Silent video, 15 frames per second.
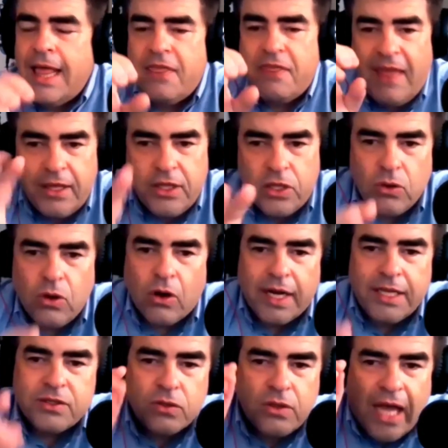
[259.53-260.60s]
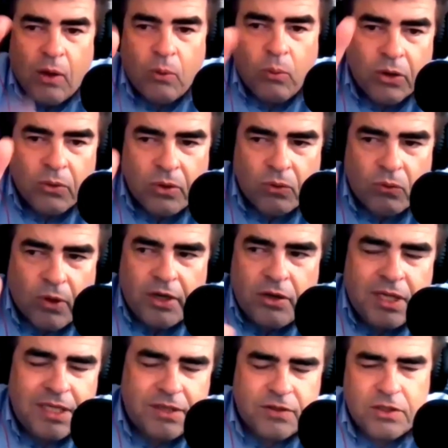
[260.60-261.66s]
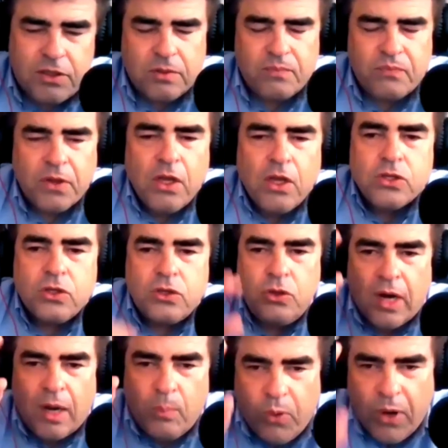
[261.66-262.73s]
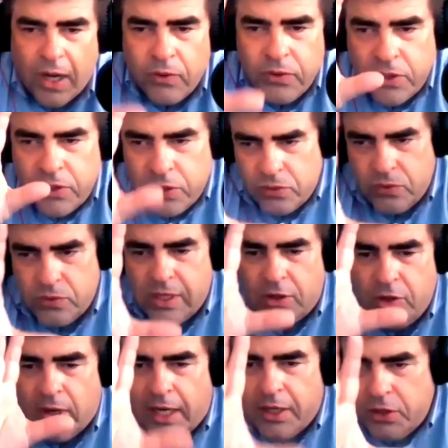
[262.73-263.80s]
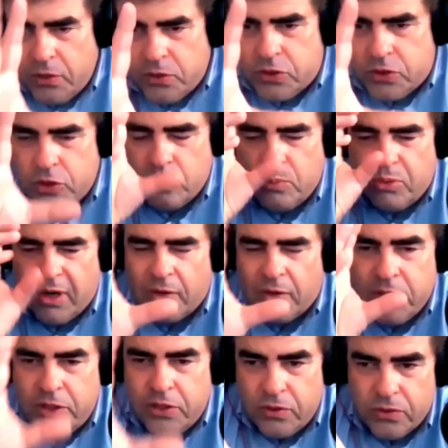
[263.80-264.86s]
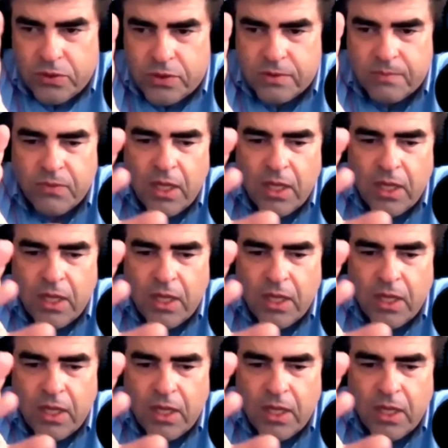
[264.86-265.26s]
Thank you. All right, so now what do you need to do? So you're at Buelna News, you're at YouTube, Buelna News.